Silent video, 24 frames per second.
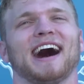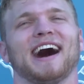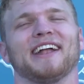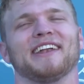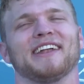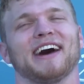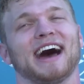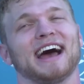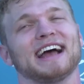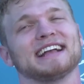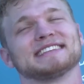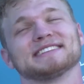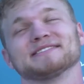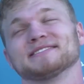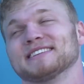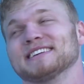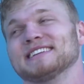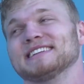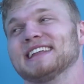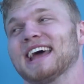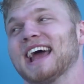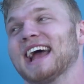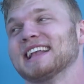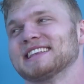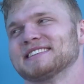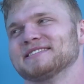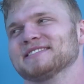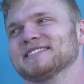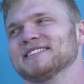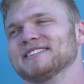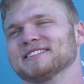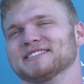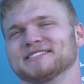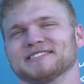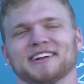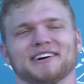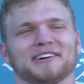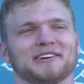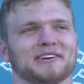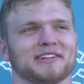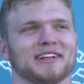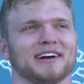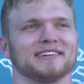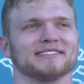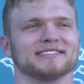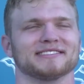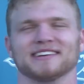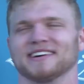no, I had some good dance moves. No
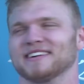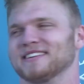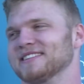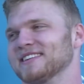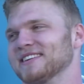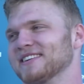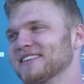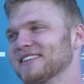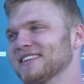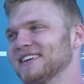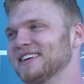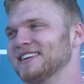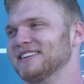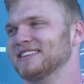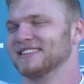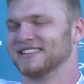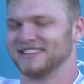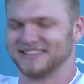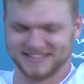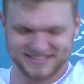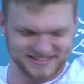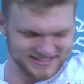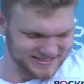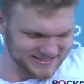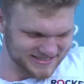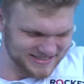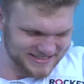gloves though. No gloves.